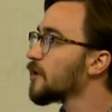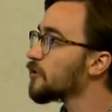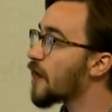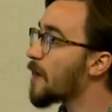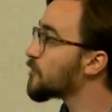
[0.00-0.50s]

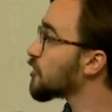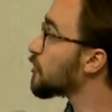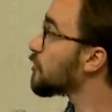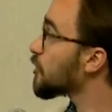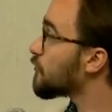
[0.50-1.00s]
your app
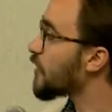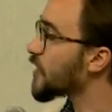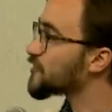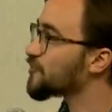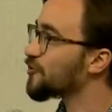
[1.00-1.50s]
can look
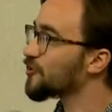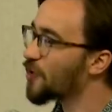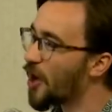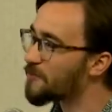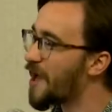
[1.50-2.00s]
faster
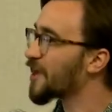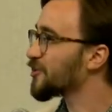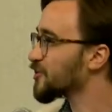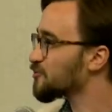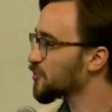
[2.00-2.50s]

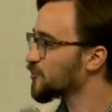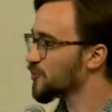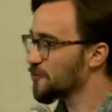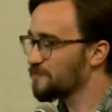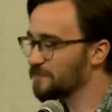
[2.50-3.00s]
automatically to a
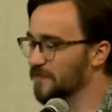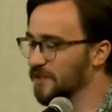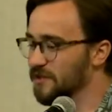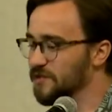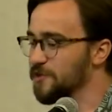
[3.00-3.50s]
user.
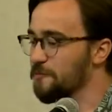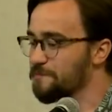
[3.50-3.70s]
So